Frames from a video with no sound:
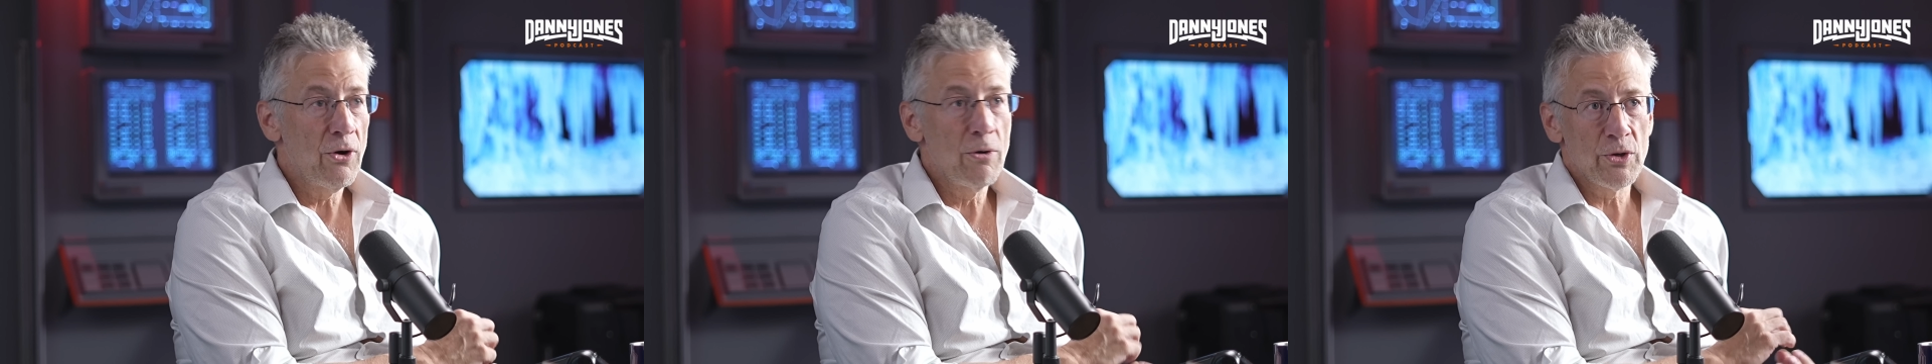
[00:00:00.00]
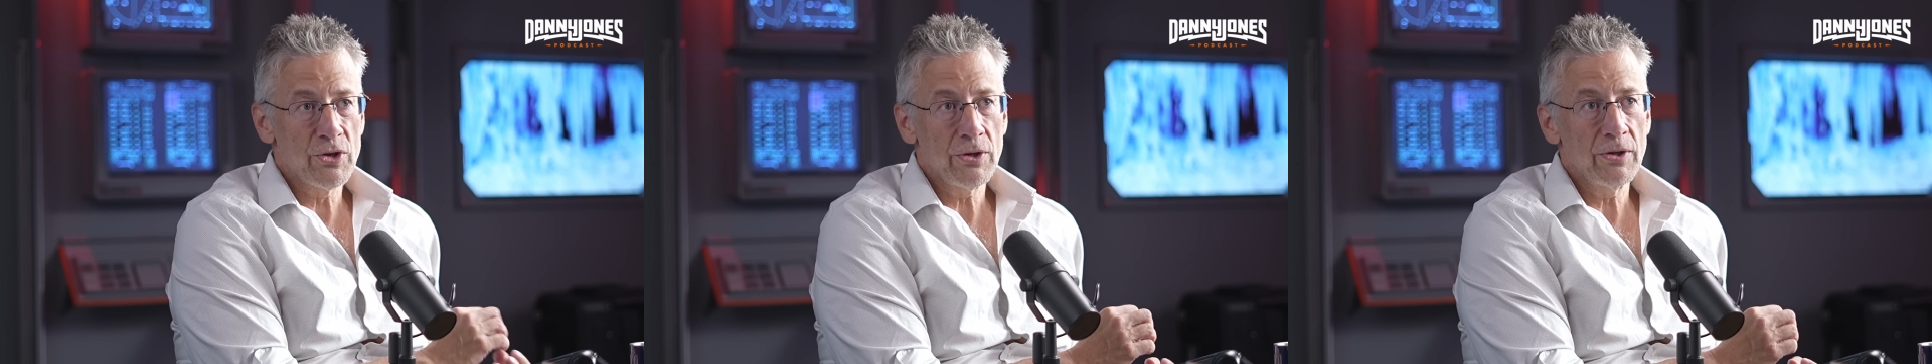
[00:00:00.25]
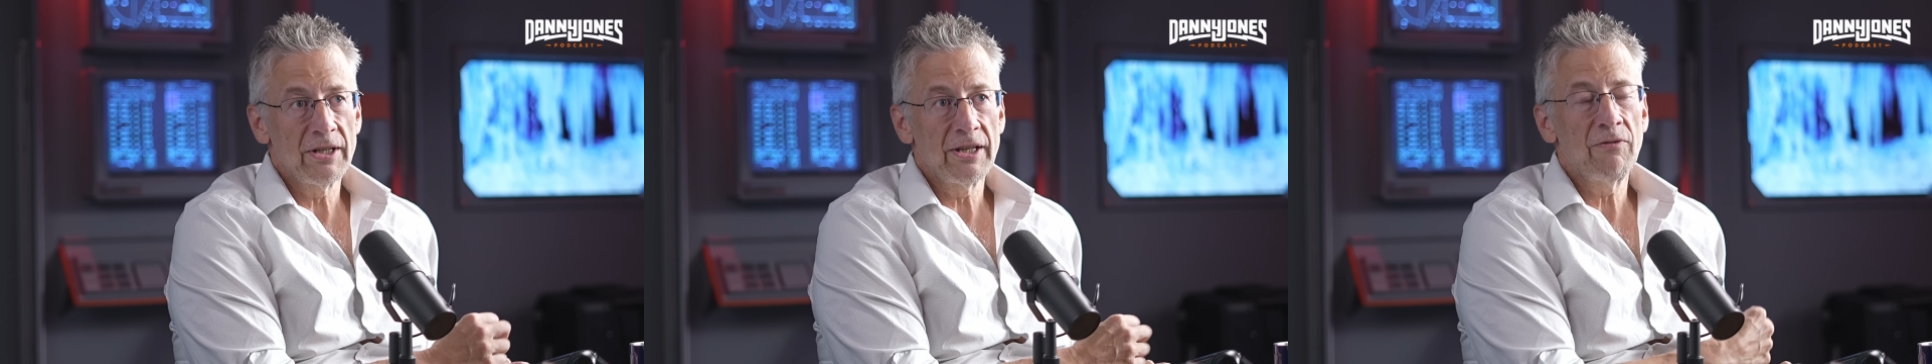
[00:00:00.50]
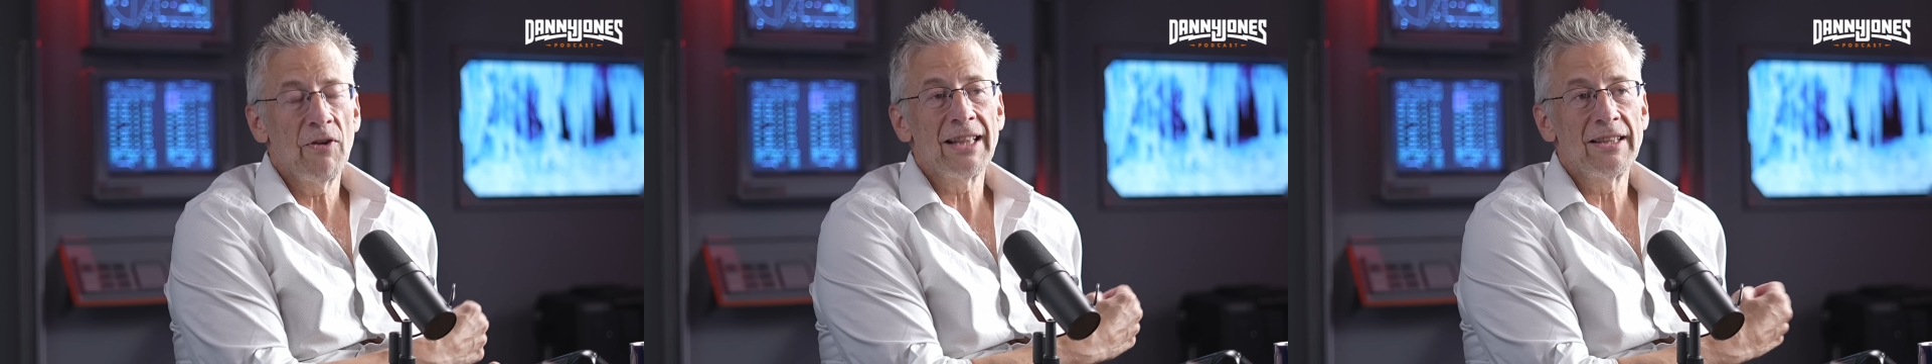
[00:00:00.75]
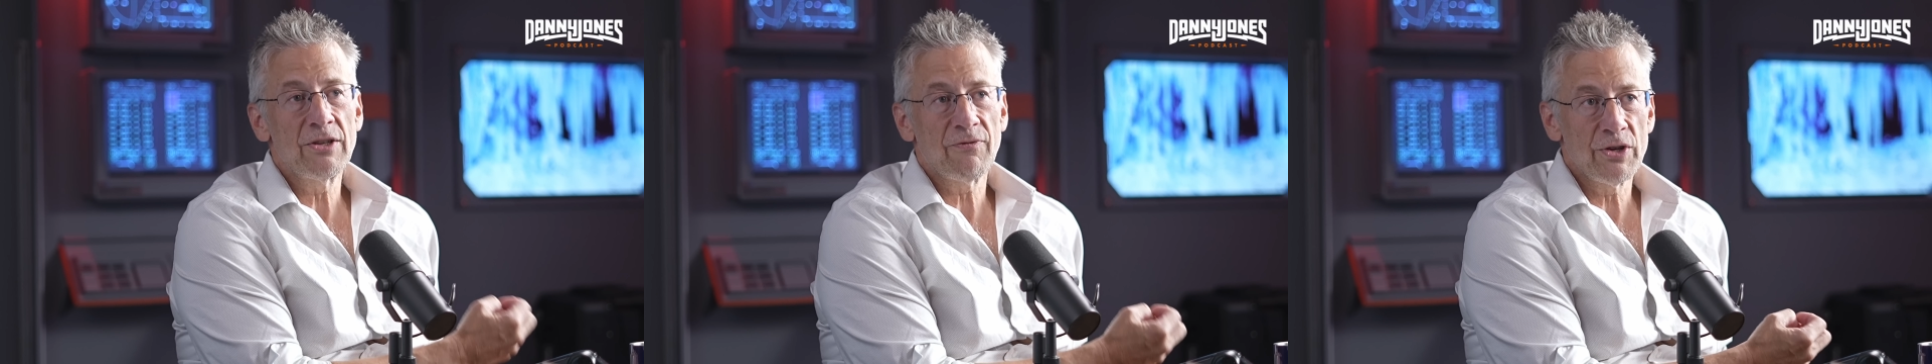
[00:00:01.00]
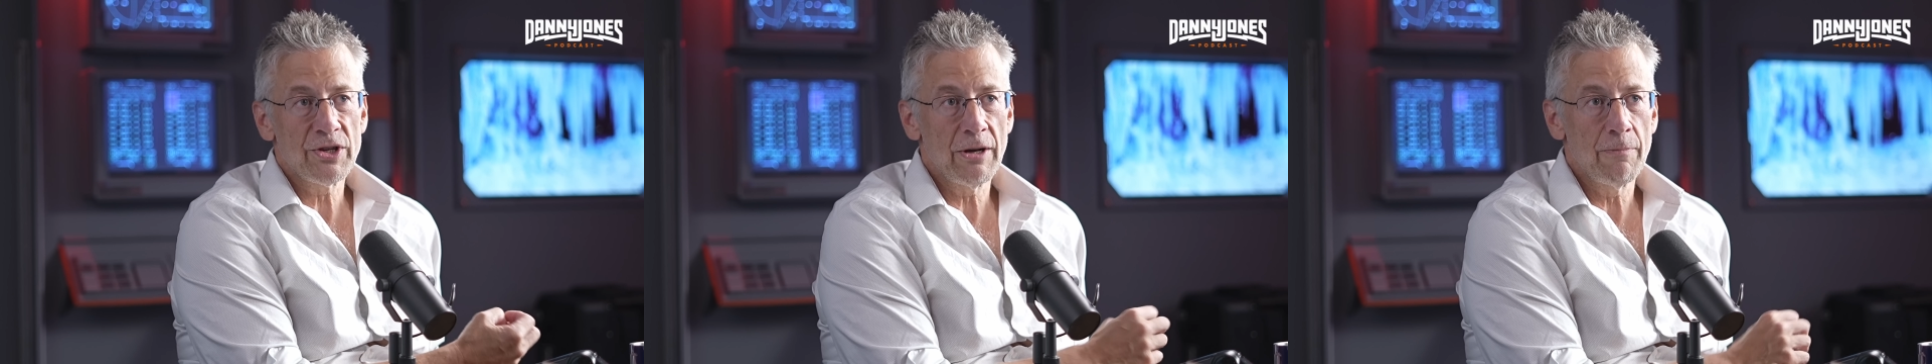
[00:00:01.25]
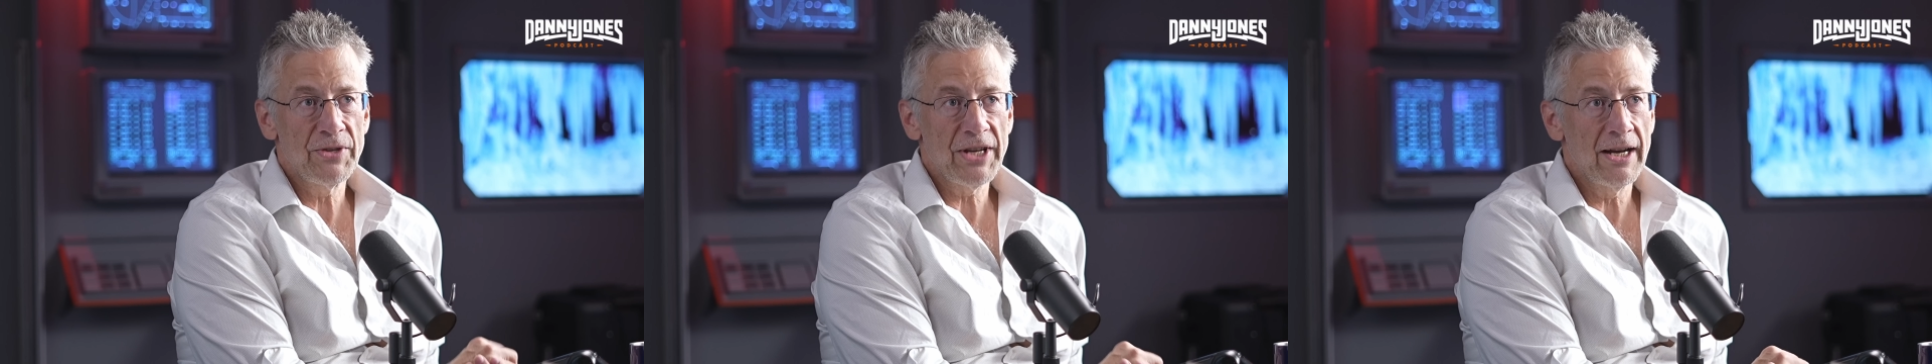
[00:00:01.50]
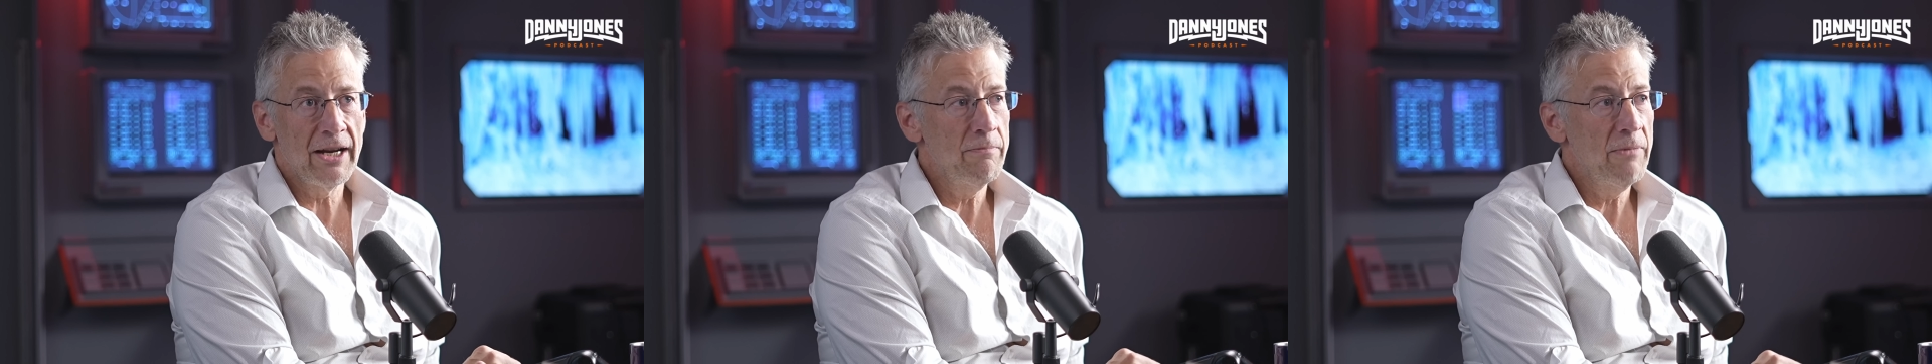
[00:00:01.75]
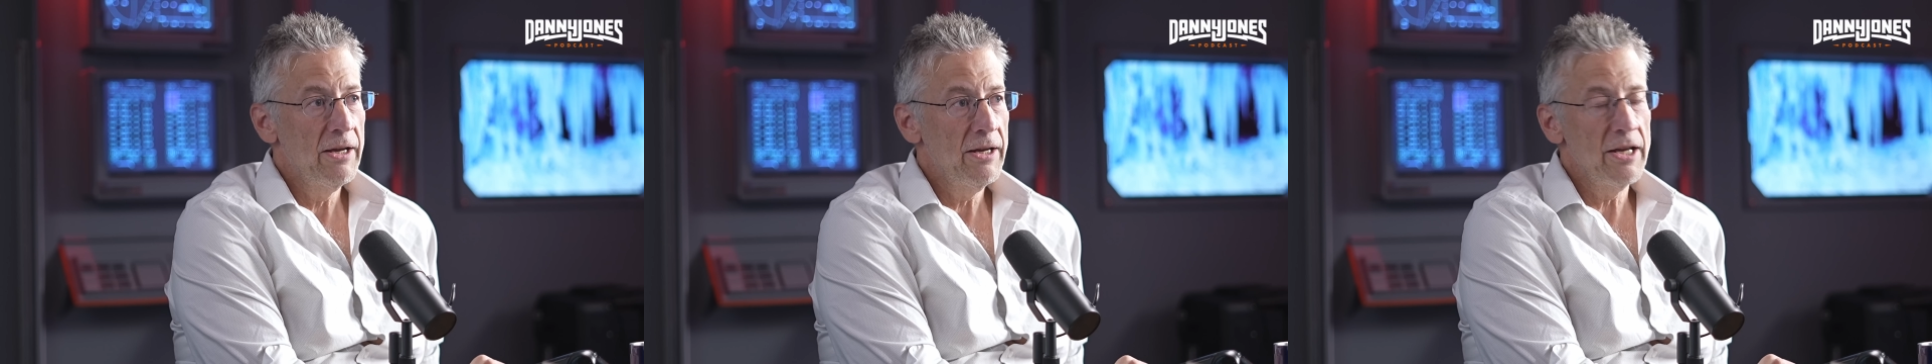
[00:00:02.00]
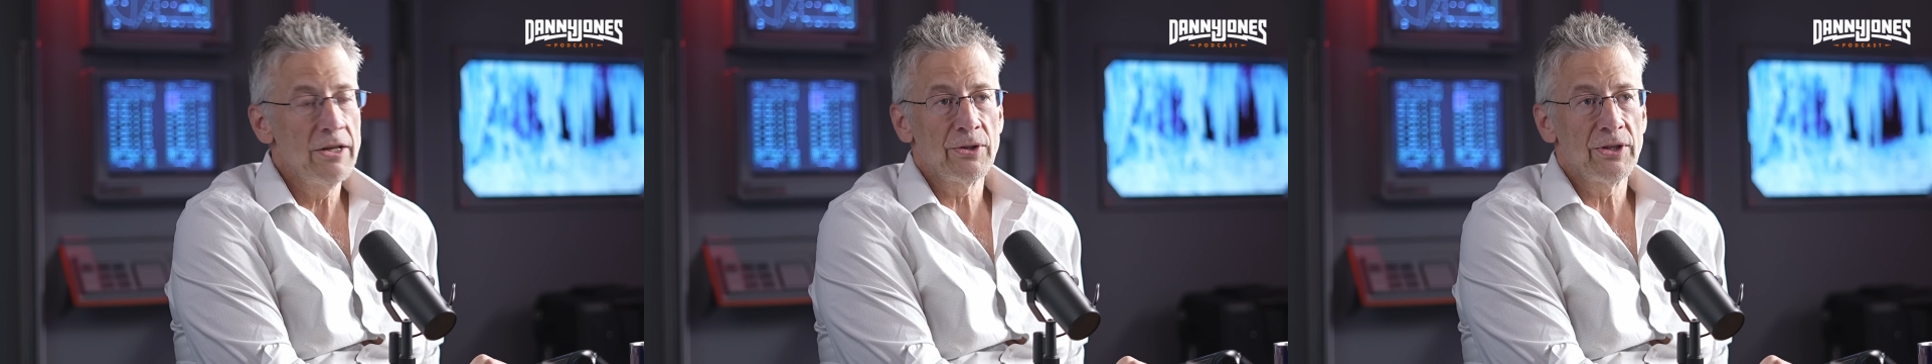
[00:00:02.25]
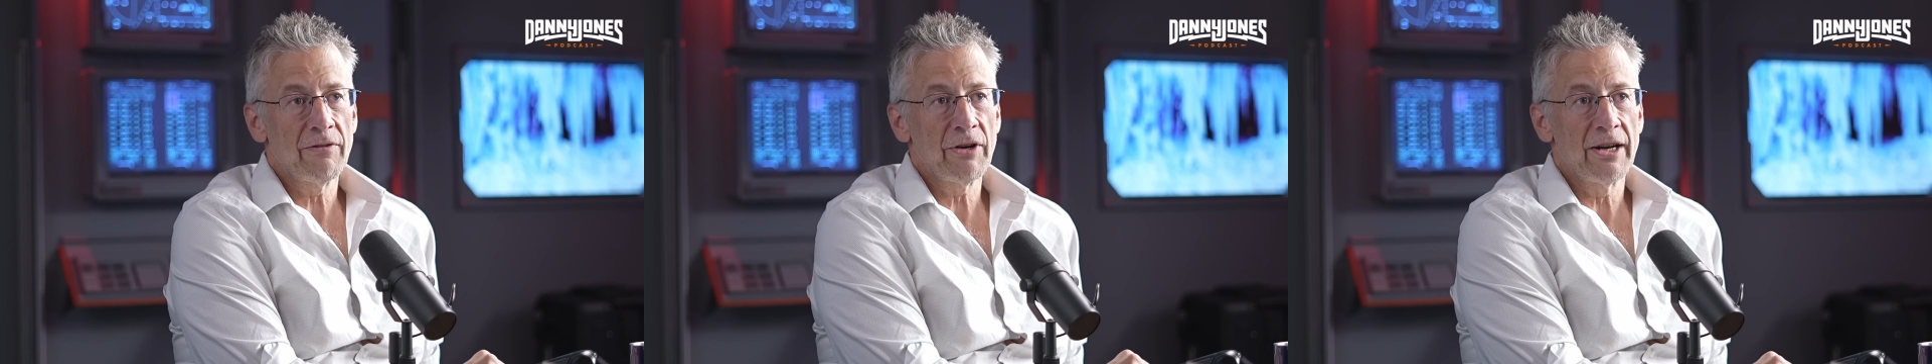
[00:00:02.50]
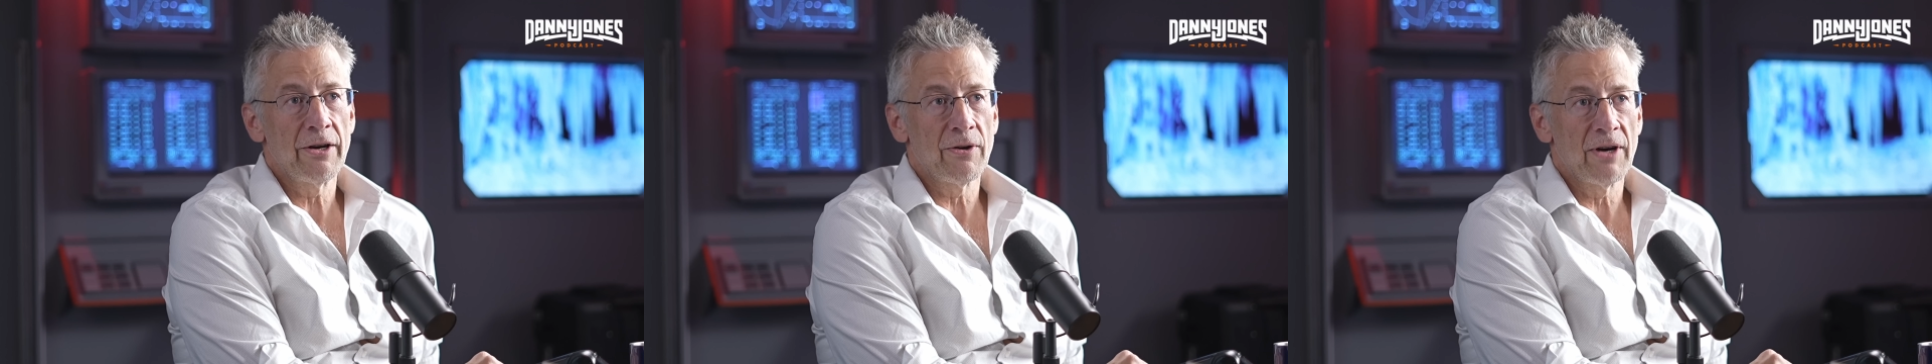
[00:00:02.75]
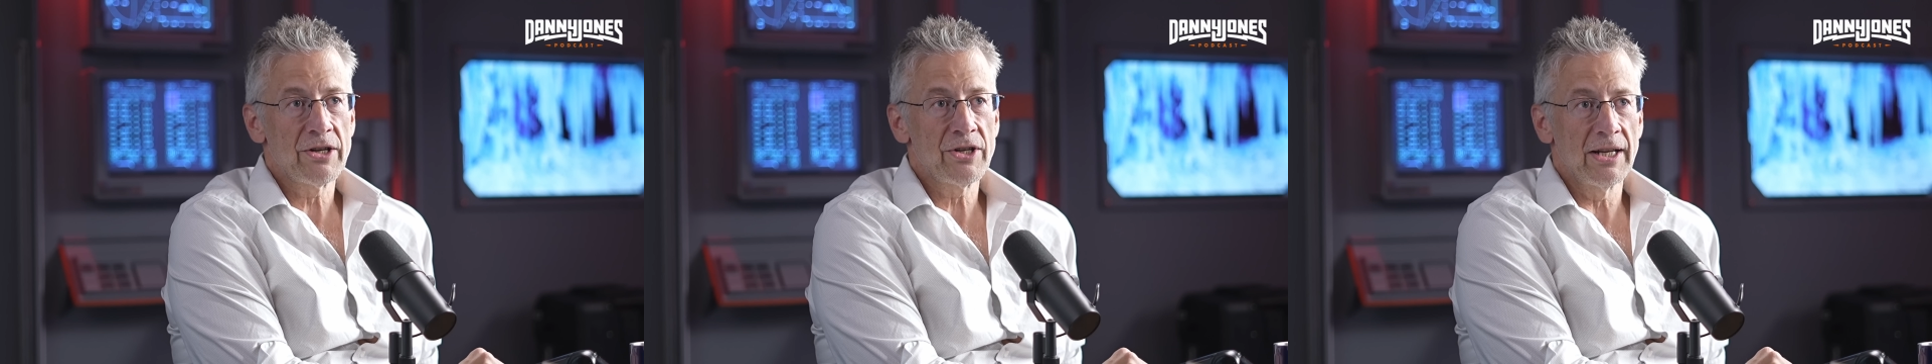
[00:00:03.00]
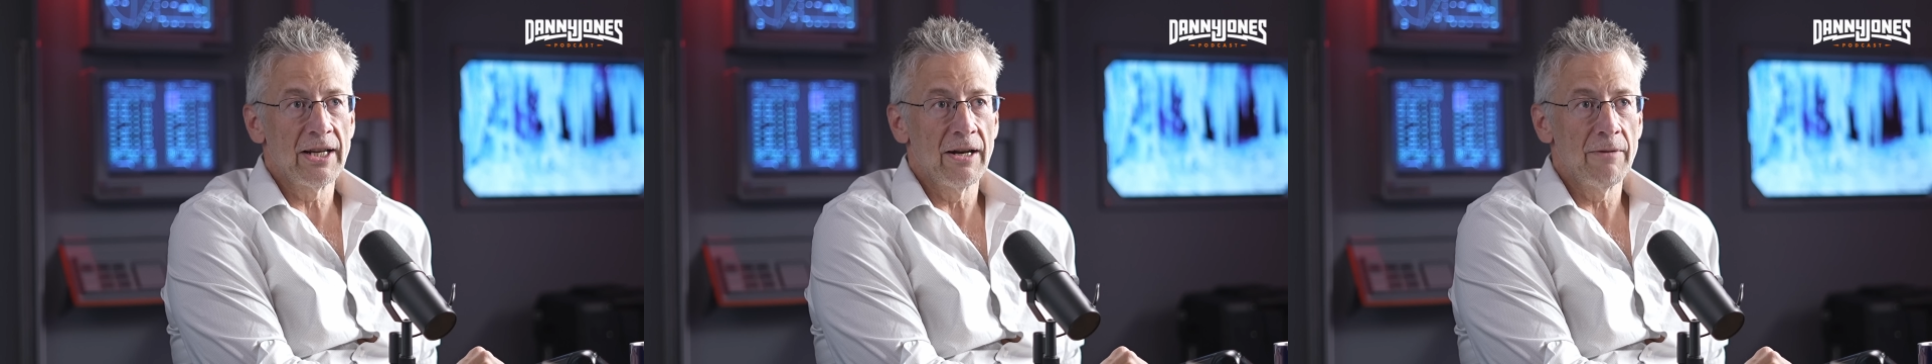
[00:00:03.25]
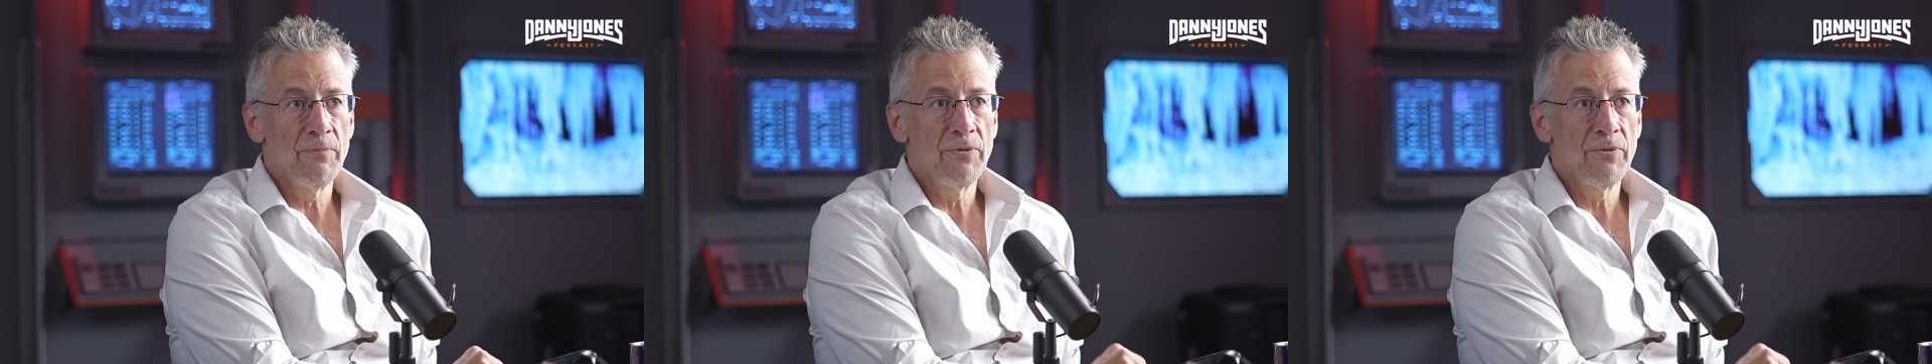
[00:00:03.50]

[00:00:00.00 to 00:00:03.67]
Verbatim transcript: almost certainly, at least for some time, and you'll never get an erection again.